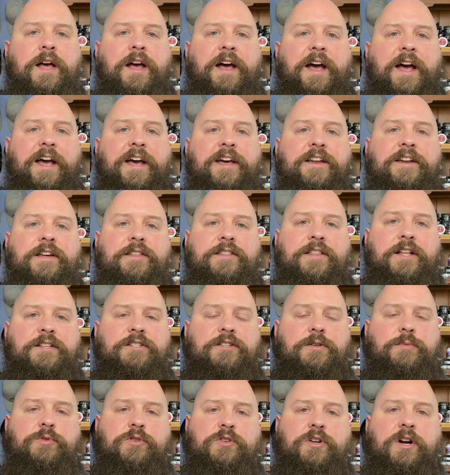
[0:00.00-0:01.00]
and hit that
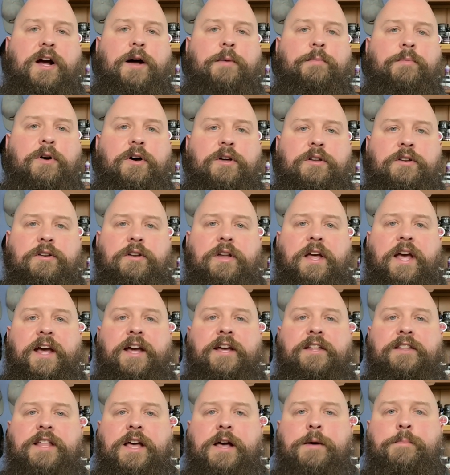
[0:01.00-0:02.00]
subscribe button
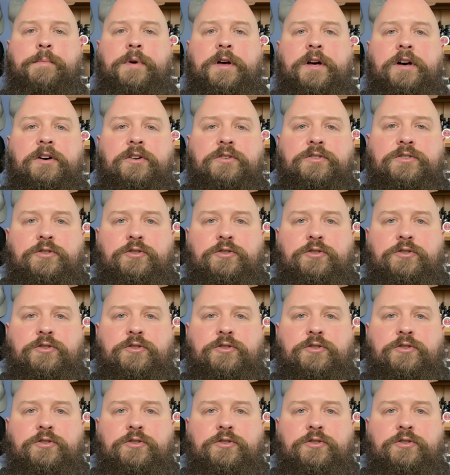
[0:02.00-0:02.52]
and that bell so